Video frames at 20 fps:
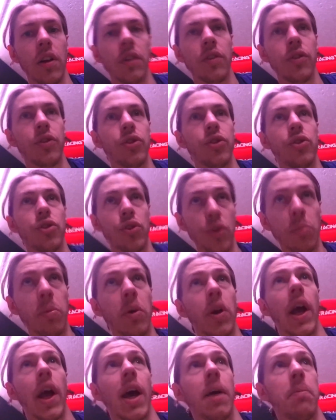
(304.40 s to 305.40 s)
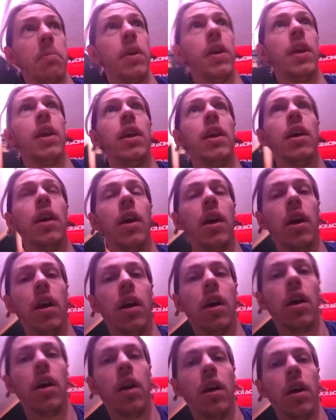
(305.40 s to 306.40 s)
super happy
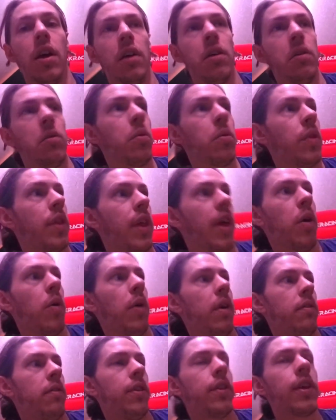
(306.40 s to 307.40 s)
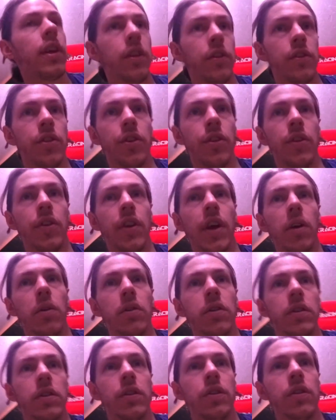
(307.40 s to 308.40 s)
with how everything has turned
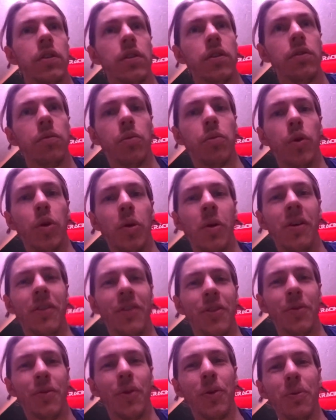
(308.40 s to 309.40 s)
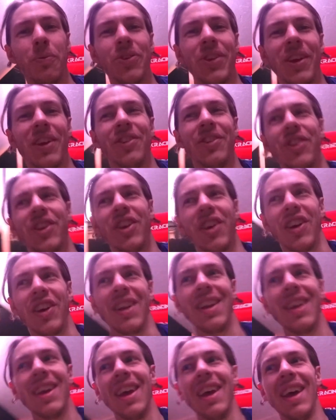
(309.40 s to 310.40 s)
out. The room sounds
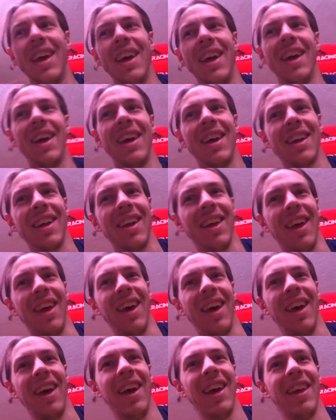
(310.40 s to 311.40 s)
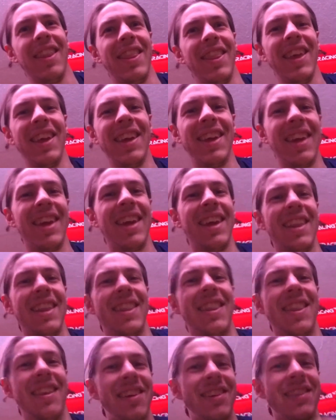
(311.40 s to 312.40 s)
good. I think
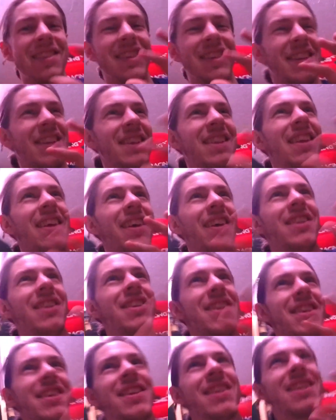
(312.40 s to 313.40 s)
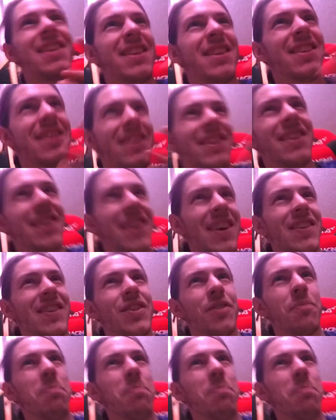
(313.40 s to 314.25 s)
there is just a touch of